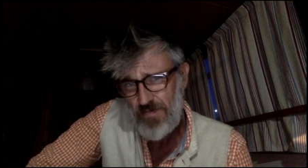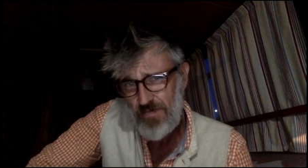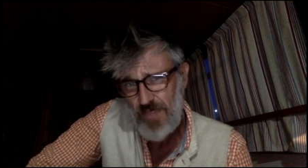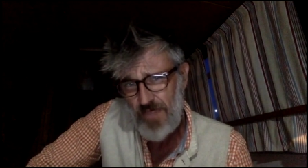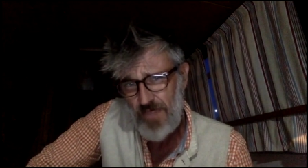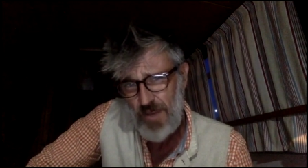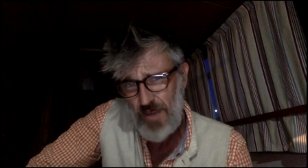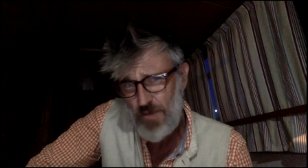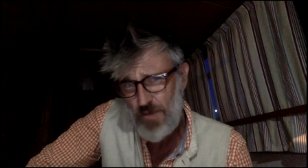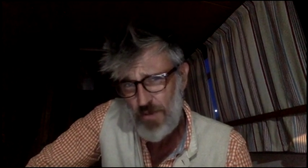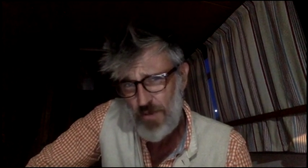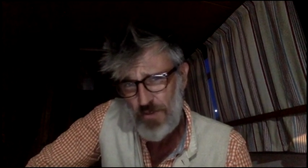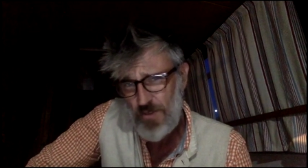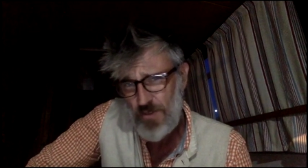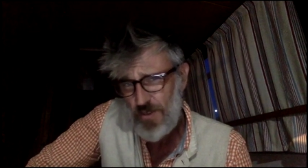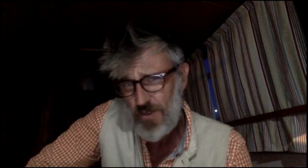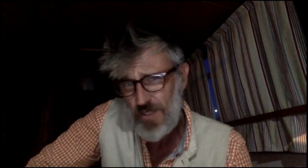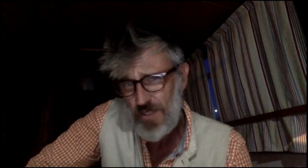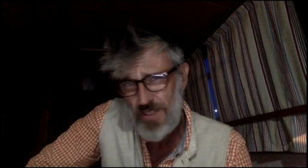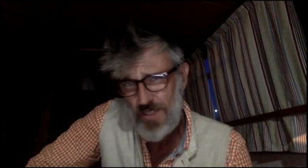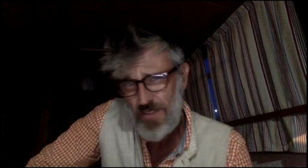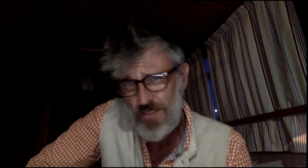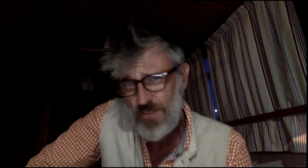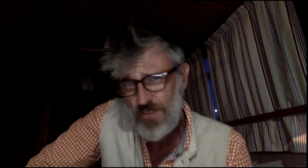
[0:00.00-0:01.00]
I'm not doing
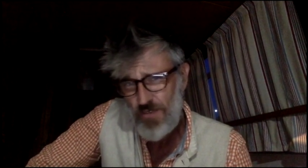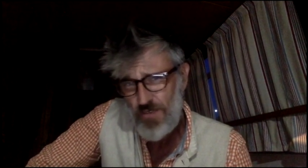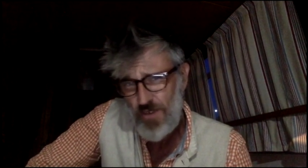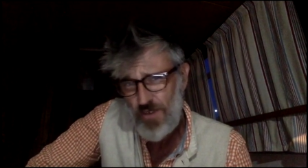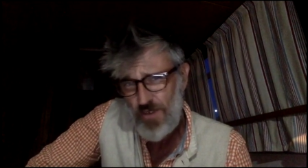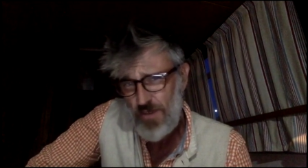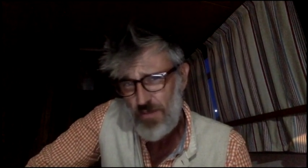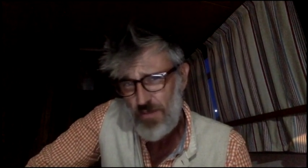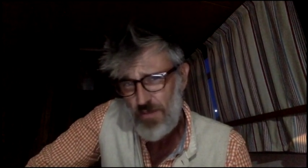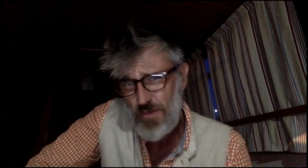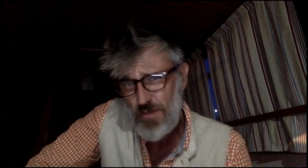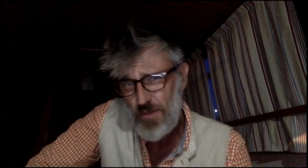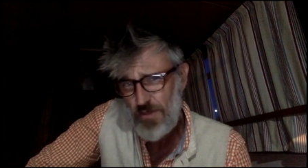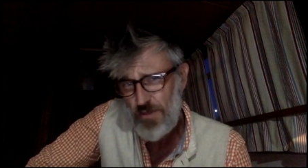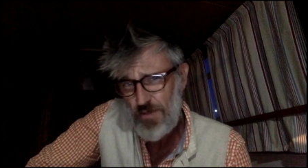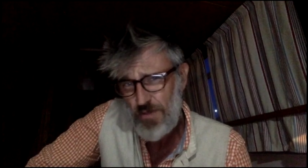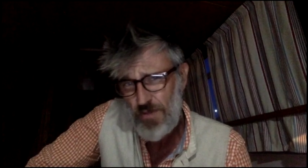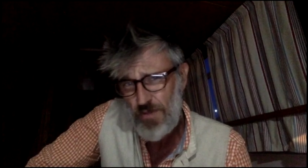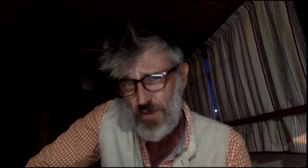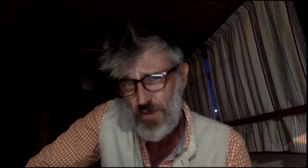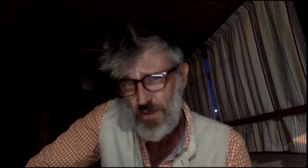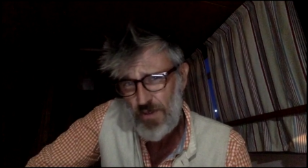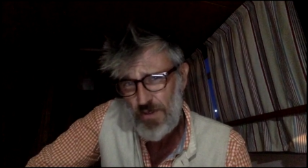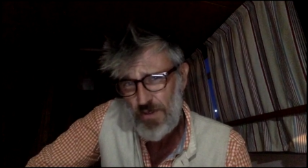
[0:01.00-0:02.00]
it to try and build
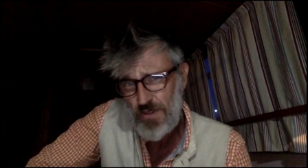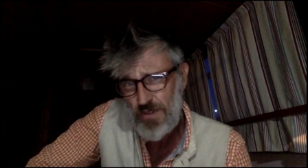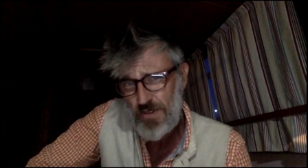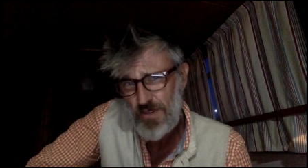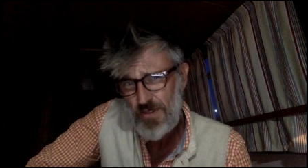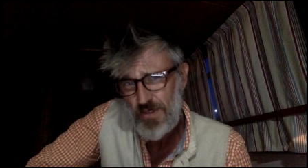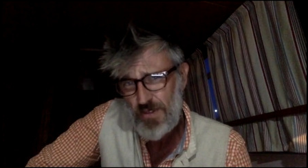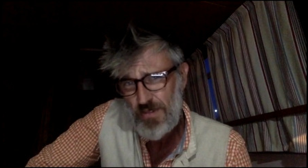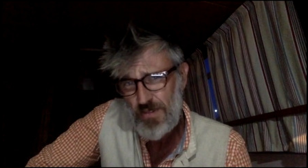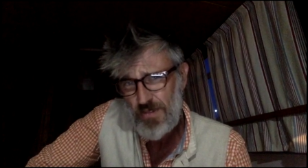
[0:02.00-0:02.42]
followers.